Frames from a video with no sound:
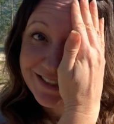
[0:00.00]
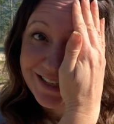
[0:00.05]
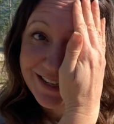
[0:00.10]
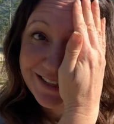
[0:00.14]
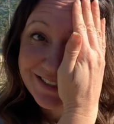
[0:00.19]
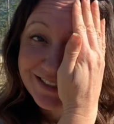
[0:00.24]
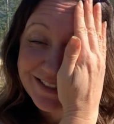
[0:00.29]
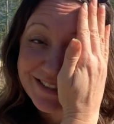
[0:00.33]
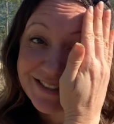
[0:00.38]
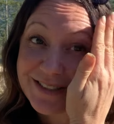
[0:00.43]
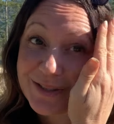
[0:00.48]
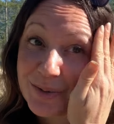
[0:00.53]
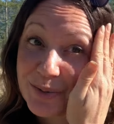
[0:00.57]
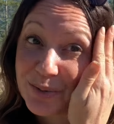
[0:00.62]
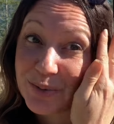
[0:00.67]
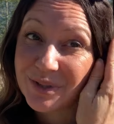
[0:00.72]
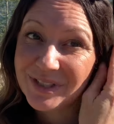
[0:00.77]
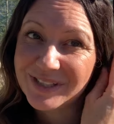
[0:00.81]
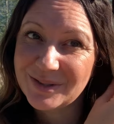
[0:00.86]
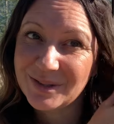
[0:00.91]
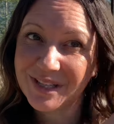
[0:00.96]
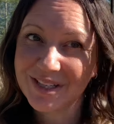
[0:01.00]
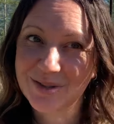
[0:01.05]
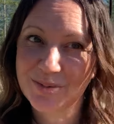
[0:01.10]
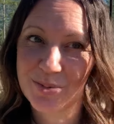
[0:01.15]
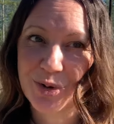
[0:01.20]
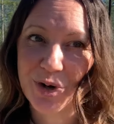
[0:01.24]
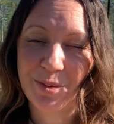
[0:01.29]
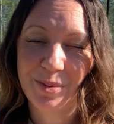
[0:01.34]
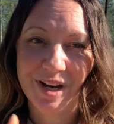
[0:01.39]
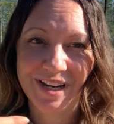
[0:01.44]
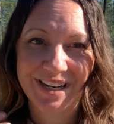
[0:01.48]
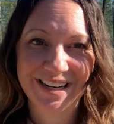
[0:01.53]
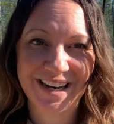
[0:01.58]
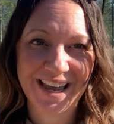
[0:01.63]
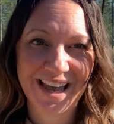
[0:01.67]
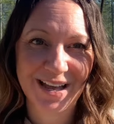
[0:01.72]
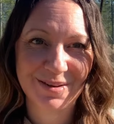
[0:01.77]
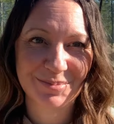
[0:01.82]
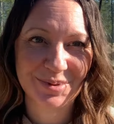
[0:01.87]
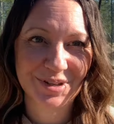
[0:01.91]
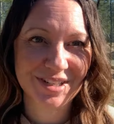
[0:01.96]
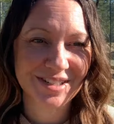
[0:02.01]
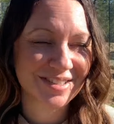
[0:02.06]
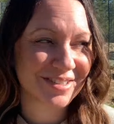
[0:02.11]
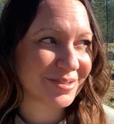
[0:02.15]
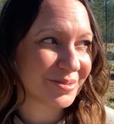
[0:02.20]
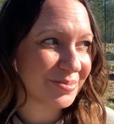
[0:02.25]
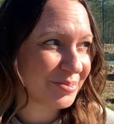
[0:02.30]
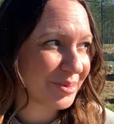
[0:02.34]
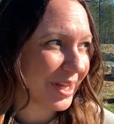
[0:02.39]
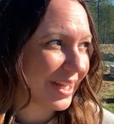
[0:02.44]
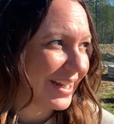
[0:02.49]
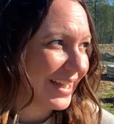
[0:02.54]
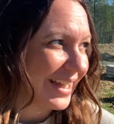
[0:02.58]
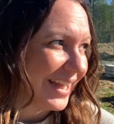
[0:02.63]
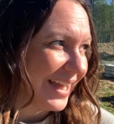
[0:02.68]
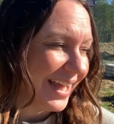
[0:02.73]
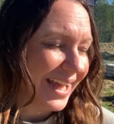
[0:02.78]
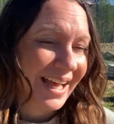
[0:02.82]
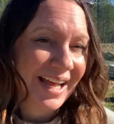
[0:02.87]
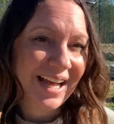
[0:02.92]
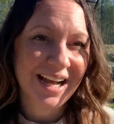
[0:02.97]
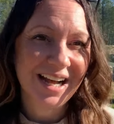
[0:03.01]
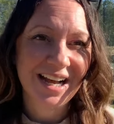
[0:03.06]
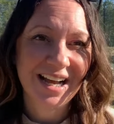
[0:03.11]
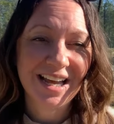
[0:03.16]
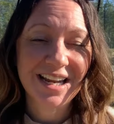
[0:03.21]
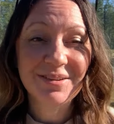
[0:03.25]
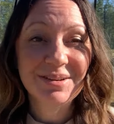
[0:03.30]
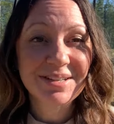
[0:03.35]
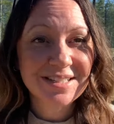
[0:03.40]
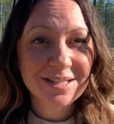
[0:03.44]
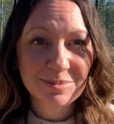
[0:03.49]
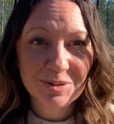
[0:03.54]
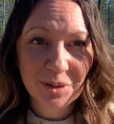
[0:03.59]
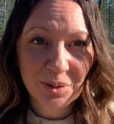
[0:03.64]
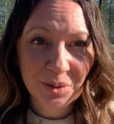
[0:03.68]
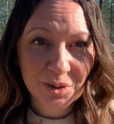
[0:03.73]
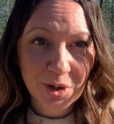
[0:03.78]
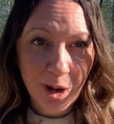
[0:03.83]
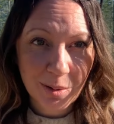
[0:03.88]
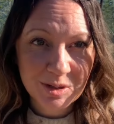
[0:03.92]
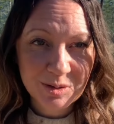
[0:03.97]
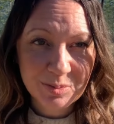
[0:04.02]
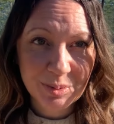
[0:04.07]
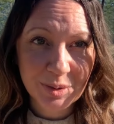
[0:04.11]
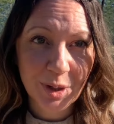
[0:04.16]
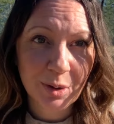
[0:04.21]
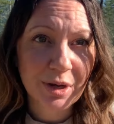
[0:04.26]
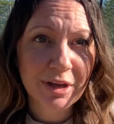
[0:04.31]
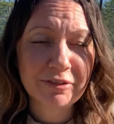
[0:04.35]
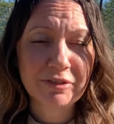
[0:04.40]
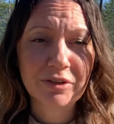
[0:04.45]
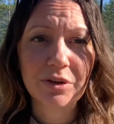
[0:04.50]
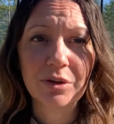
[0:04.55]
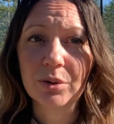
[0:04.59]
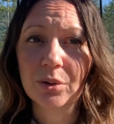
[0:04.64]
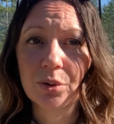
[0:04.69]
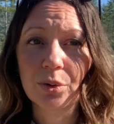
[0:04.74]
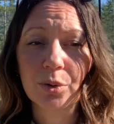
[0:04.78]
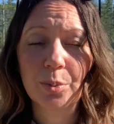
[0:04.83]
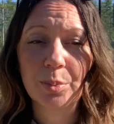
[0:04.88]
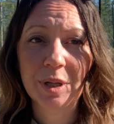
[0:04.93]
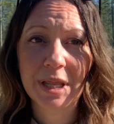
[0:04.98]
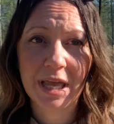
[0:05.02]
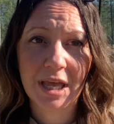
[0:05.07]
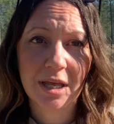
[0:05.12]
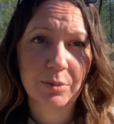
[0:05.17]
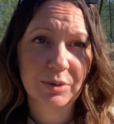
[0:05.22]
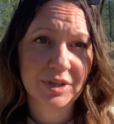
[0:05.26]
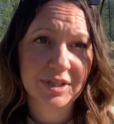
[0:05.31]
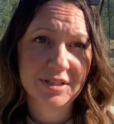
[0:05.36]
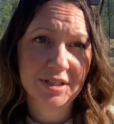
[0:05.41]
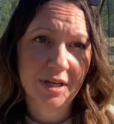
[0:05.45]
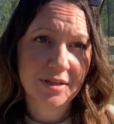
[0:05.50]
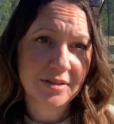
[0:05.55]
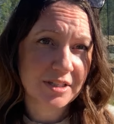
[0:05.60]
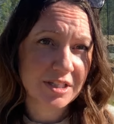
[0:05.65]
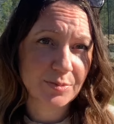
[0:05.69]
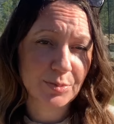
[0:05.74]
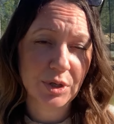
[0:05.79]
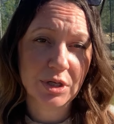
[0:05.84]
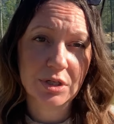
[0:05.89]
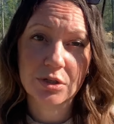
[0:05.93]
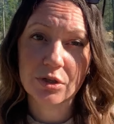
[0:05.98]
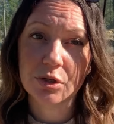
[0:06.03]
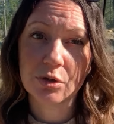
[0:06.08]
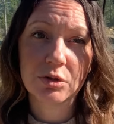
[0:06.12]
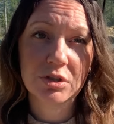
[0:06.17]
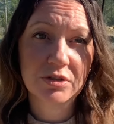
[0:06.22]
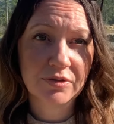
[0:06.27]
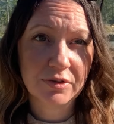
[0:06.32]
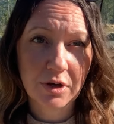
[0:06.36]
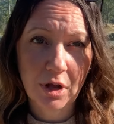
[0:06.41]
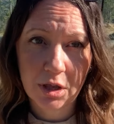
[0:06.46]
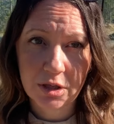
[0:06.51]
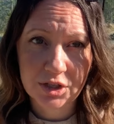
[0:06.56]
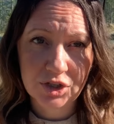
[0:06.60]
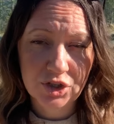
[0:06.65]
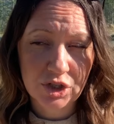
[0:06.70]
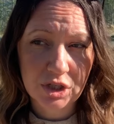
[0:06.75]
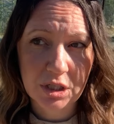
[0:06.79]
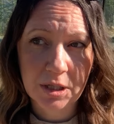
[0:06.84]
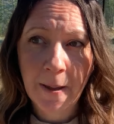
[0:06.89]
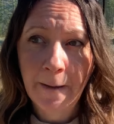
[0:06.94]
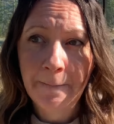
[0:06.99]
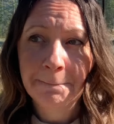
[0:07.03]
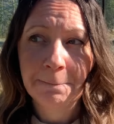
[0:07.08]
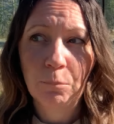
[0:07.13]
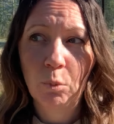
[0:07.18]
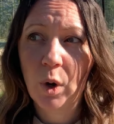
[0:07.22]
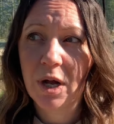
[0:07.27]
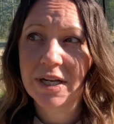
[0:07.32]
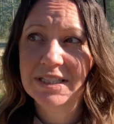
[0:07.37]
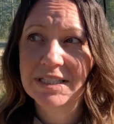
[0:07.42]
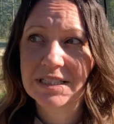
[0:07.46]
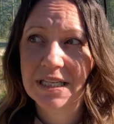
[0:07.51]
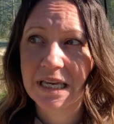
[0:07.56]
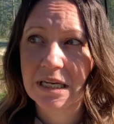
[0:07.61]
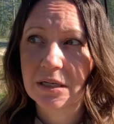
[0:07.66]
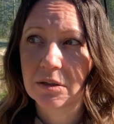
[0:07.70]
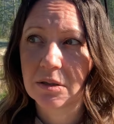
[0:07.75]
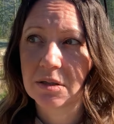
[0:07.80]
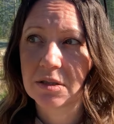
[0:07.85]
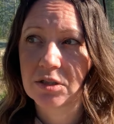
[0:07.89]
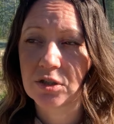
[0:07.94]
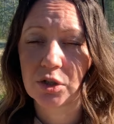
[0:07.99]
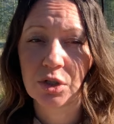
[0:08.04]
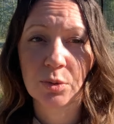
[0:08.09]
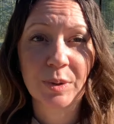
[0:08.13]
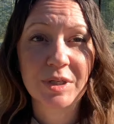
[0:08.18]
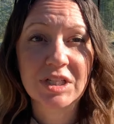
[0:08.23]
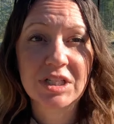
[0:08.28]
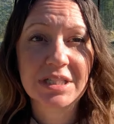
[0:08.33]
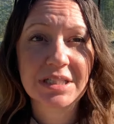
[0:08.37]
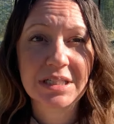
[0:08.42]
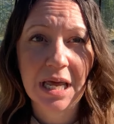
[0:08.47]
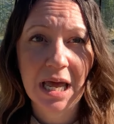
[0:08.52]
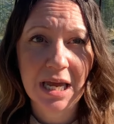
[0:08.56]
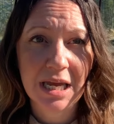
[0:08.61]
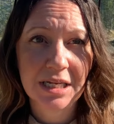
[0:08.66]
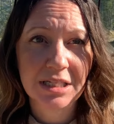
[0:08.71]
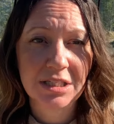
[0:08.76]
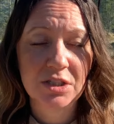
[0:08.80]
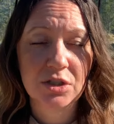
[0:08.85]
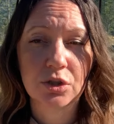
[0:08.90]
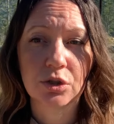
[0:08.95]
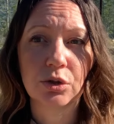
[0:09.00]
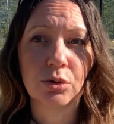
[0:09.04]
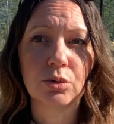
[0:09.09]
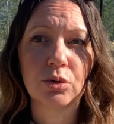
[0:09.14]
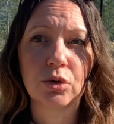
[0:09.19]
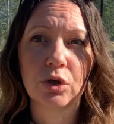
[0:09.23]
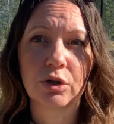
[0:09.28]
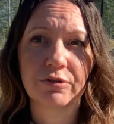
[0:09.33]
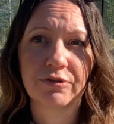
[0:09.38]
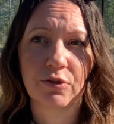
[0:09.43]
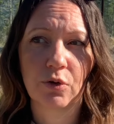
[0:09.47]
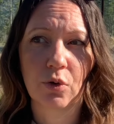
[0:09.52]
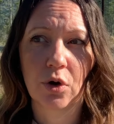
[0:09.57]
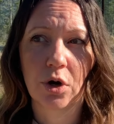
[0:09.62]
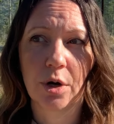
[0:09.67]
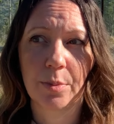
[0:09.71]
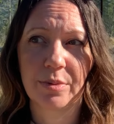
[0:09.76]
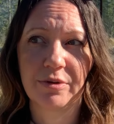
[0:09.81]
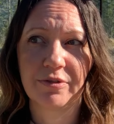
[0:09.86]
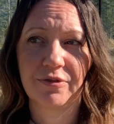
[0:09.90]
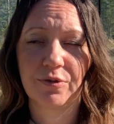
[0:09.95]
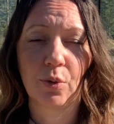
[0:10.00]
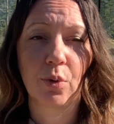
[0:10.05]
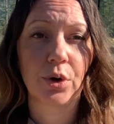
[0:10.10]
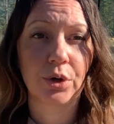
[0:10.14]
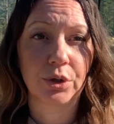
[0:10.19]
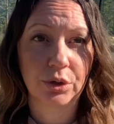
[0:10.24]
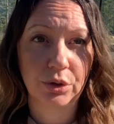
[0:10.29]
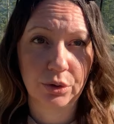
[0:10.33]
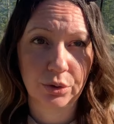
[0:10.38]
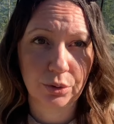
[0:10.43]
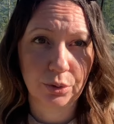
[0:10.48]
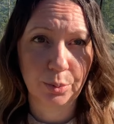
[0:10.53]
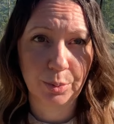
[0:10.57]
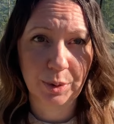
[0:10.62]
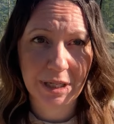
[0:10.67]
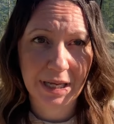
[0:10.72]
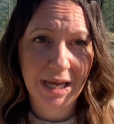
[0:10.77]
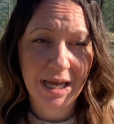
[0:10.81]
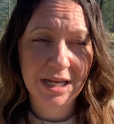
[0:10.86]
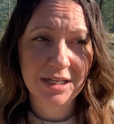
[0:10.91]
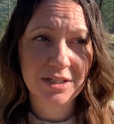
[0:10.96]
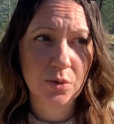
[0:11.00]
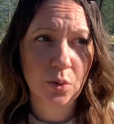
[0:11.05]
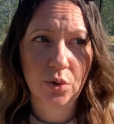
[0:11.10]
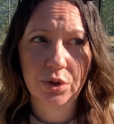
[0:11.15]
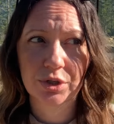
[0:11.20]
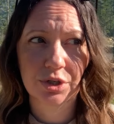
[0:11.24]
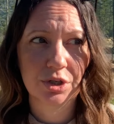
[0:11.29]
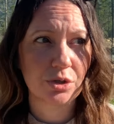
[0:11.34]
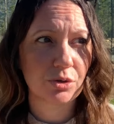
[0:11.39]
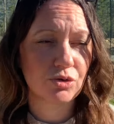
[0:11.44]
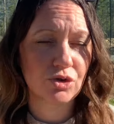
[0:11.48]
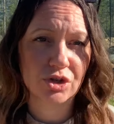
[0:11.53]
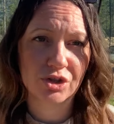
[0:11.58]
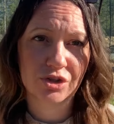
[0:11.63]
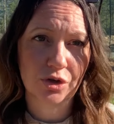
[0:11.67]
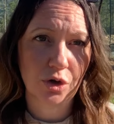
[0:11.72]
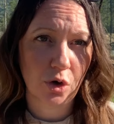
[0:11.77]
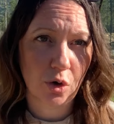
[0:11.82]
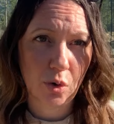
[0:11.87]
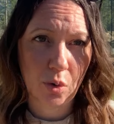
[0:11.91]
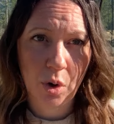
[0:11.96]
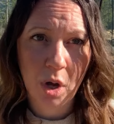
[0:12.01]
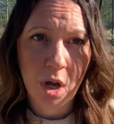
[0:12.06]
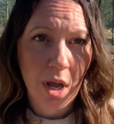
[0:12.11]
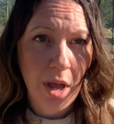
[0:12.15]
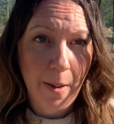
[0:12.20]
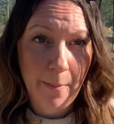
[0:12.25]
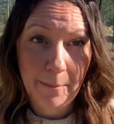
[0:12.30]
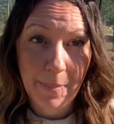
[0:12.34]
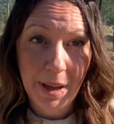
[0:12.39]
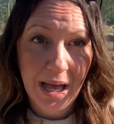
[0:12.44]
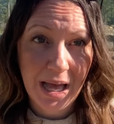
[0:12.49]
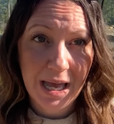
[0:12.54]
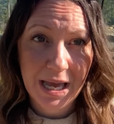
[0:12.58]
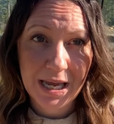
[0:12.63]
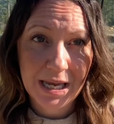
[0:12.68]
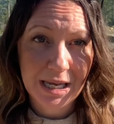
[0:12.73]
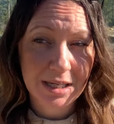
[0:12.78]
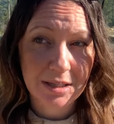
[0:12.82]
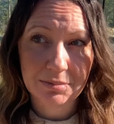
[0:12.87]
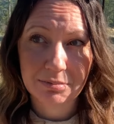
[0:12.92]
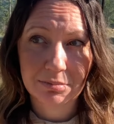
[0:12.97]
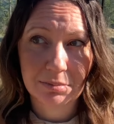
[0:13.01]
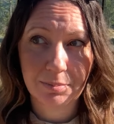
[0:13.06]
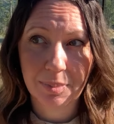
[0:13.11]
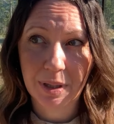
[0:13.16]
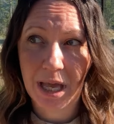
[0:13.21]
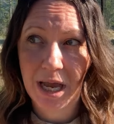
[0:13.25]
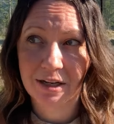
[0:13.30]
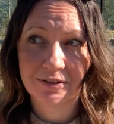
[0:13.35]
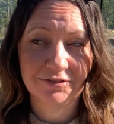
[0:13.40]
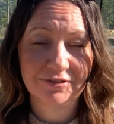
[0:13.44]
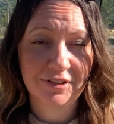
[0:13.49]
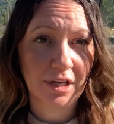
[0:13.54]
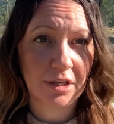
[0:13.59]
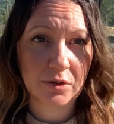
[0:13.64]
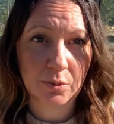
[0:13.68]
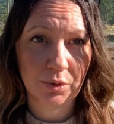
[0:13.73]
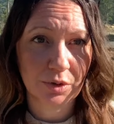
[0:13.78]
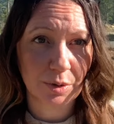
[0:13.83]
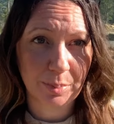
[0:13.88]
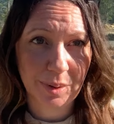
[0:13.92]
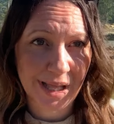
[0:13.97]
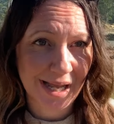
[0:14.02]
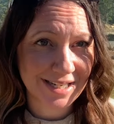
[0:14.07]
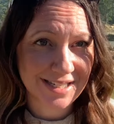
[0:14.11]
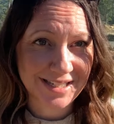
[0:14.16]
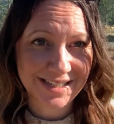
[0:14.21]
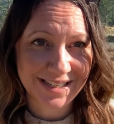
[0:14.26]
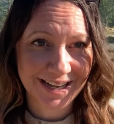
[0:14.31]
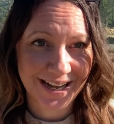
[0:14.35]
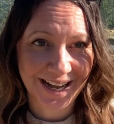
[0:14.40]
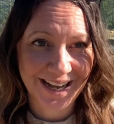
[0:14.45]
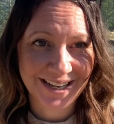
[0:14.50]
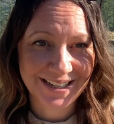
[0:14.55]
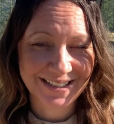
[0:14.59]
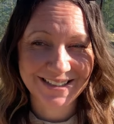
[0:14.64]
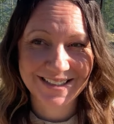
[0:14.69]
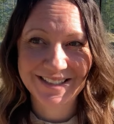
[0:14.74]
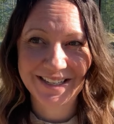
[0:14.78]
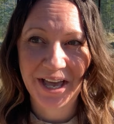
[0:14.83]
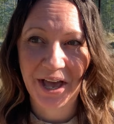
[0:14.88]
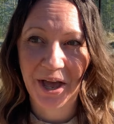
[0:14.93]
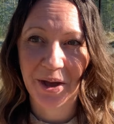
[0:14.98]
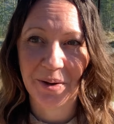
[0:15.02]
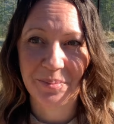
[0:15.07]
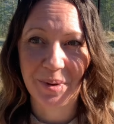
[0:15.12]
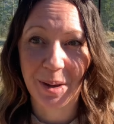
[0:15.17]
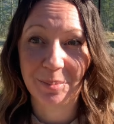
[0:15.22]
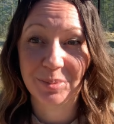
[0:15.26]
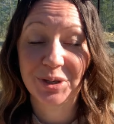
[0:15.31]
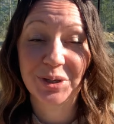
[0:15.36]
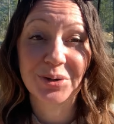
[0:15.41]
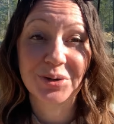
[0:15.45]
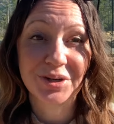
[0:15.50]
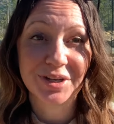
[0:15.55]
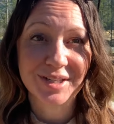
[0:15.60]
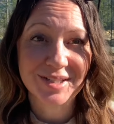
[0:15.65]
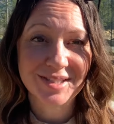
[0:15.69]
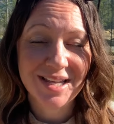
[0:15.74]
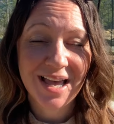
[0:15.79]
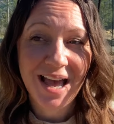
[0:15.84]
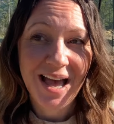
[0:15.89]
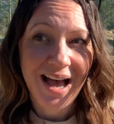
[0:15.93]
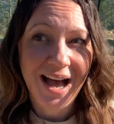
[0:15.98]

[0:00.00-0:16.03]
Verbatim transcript: sun is, whew, it's, it's warm. I need a hat pretty soon, but uh, anyways, let me know in the comments below if you plant with the signs of spring. Do you use phenology? What cycles or which signs do you look for before you plant? Or do you just go by blind faith with planting guides? Um, I'm curious.